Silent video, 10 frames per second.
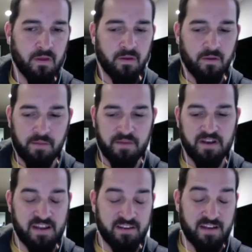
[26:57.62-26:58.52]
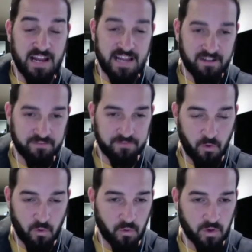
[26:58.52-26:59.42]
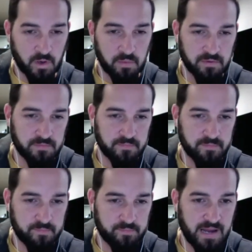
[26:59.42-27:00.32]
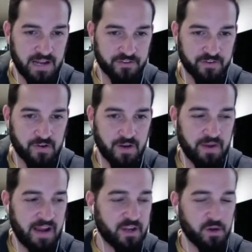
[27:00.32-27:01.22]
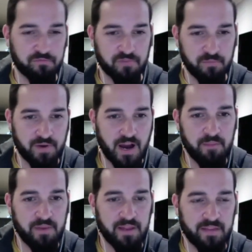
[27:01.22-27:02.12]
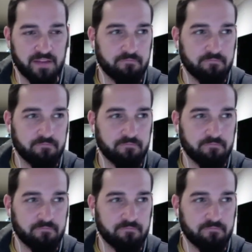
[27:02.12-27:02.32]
I mean, and I have horrible posture. I mean, I go from probably being like